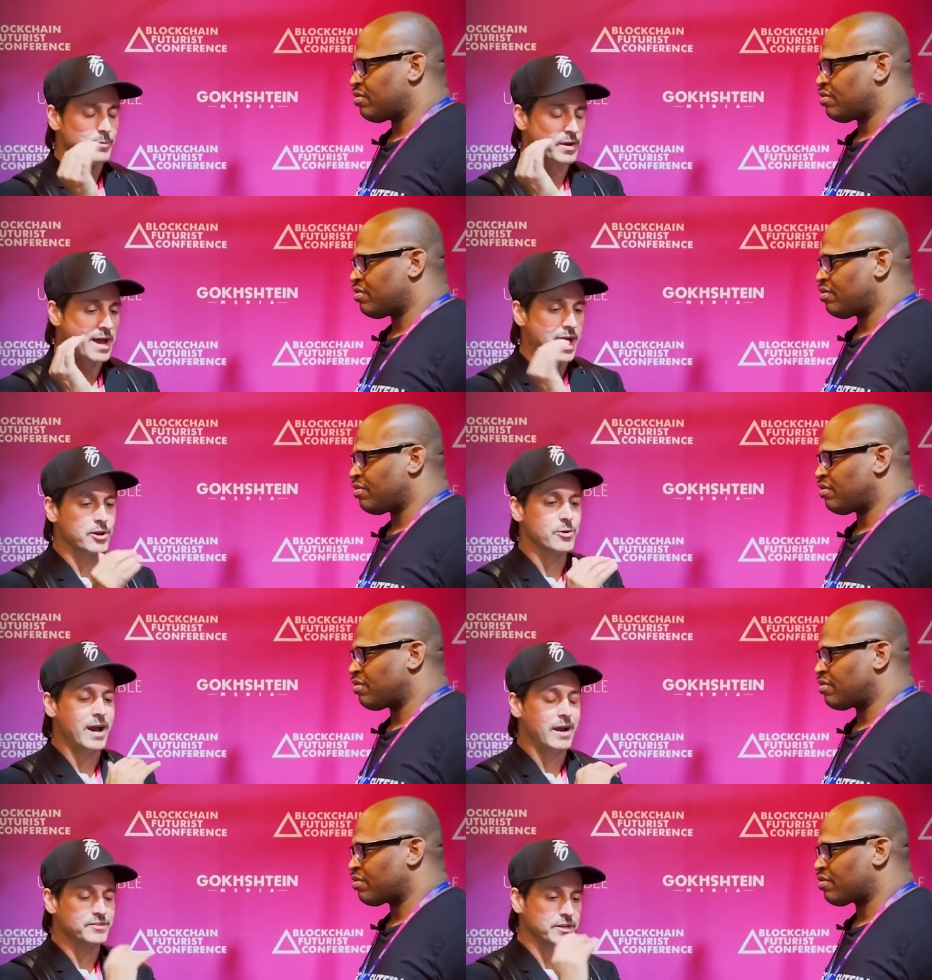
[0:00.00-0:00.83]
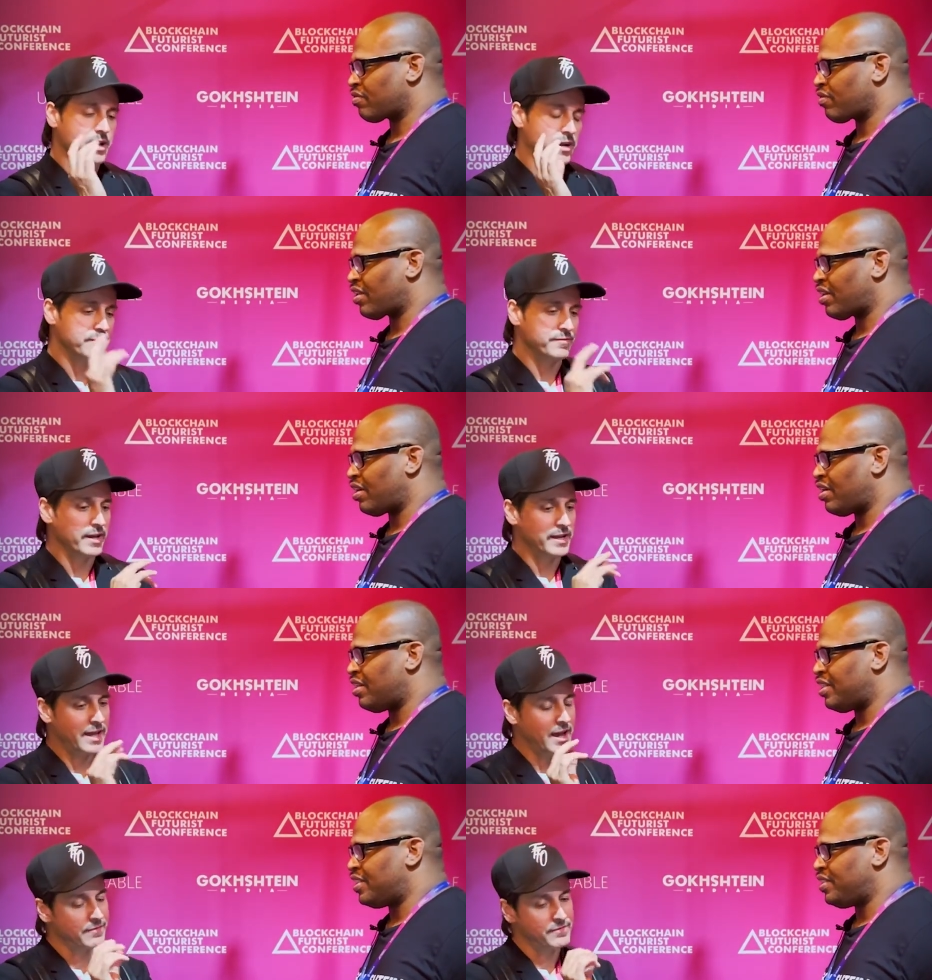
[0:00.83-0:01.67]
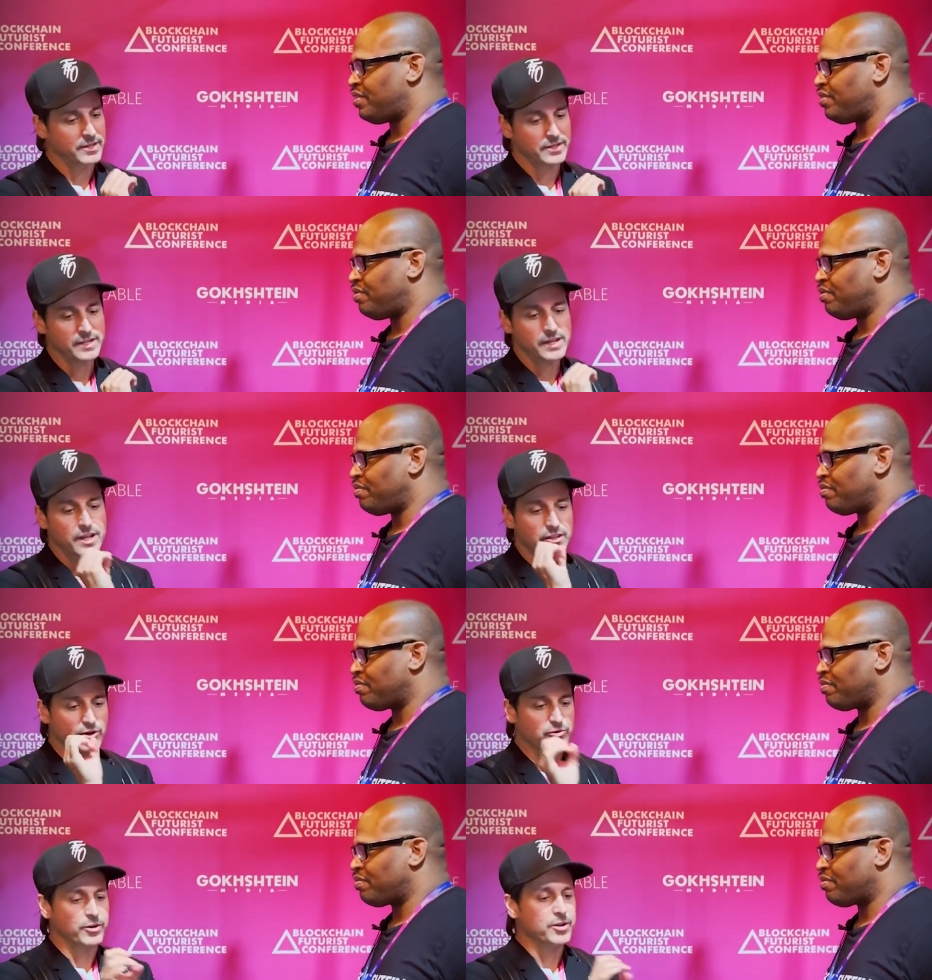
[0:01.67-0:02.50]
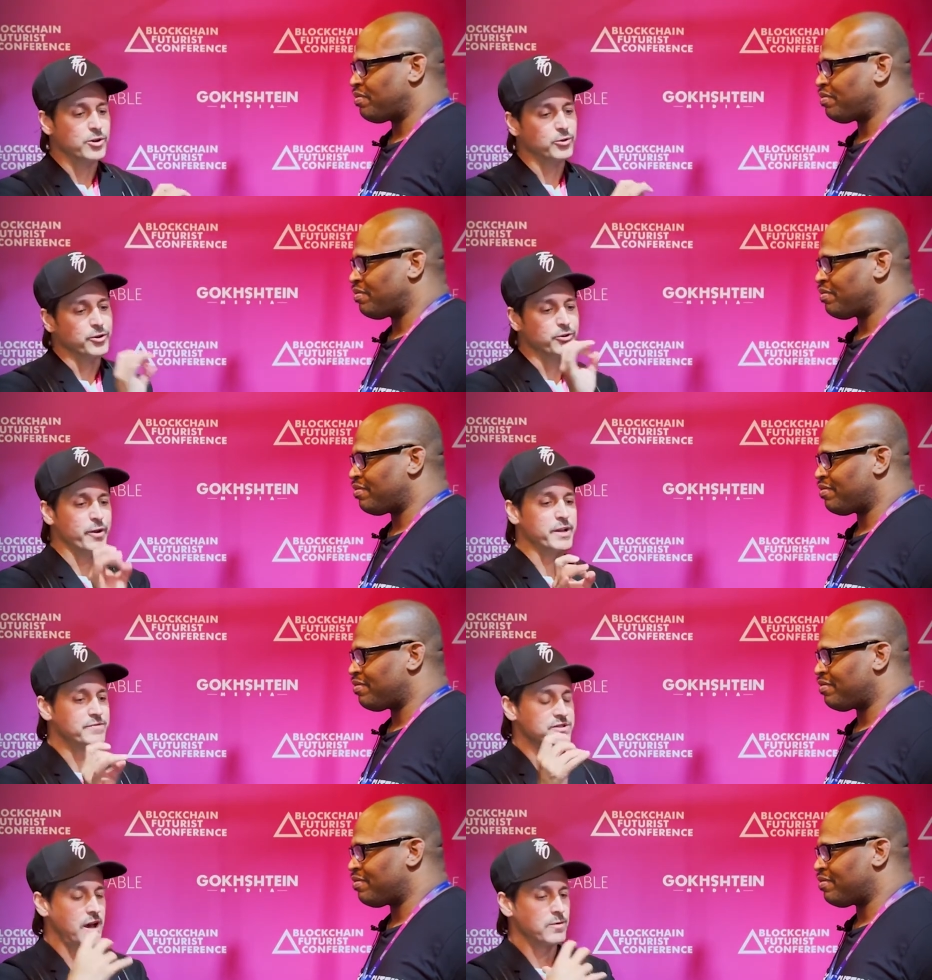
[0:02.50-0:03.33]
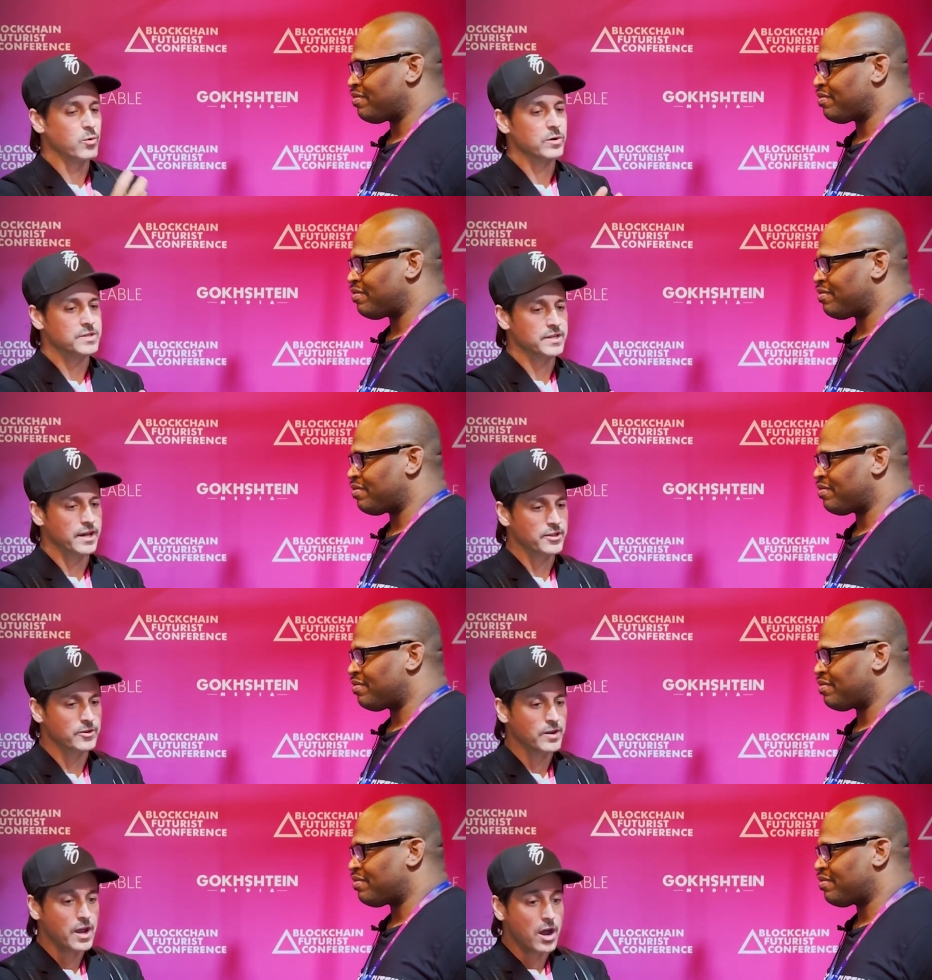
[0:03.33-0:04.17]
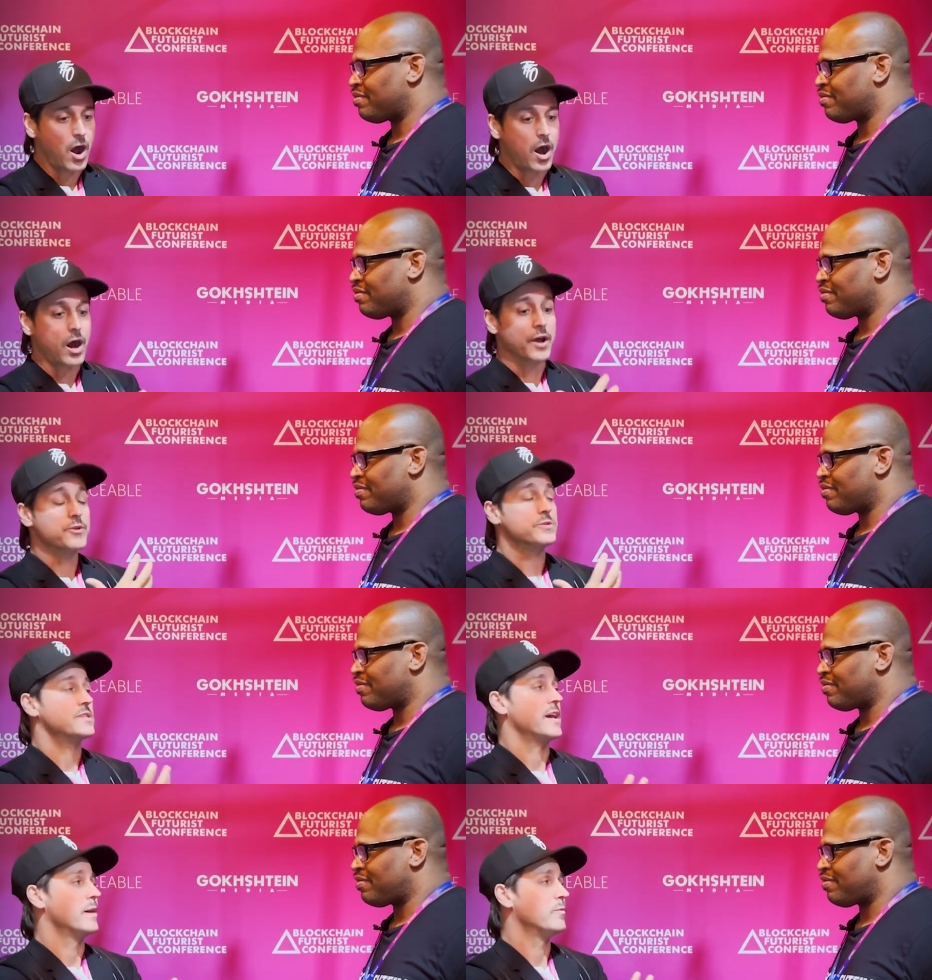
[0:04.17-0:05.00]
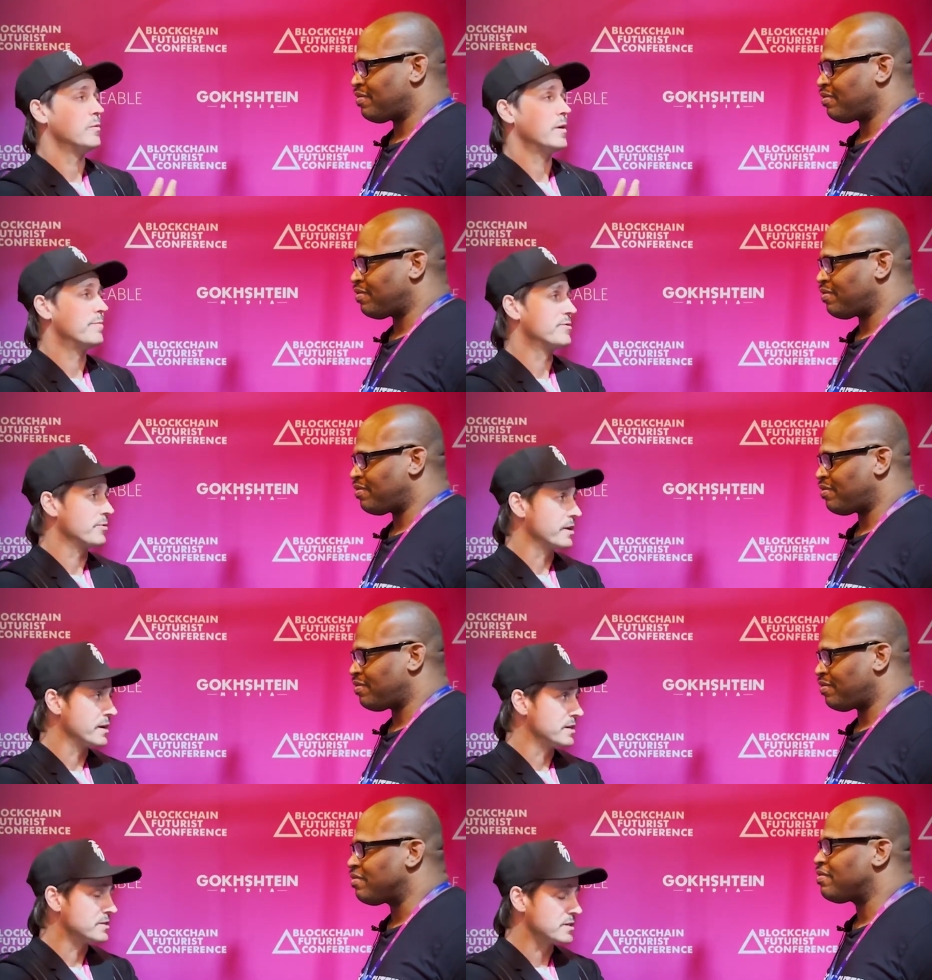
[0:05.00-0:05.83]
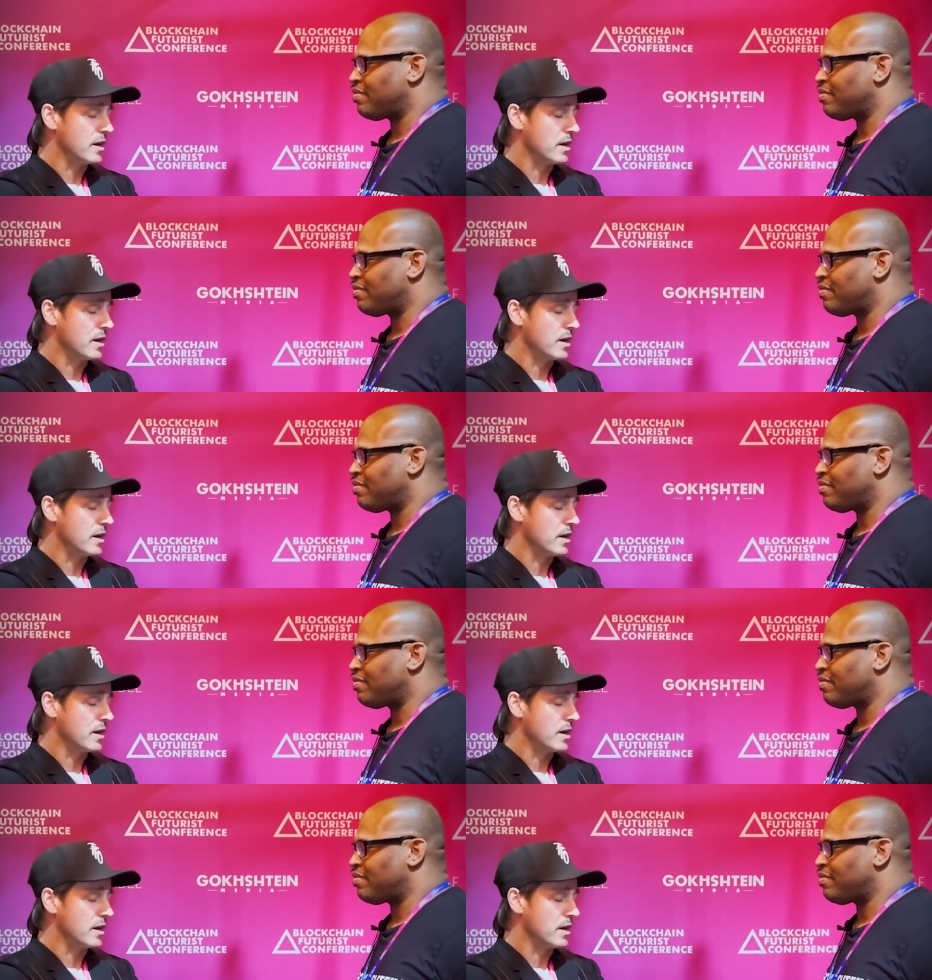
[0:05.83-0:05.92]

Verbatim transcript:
Speaker 1: But now you have to kind of like have the, the critical and creative side work together, understand what Web3 is,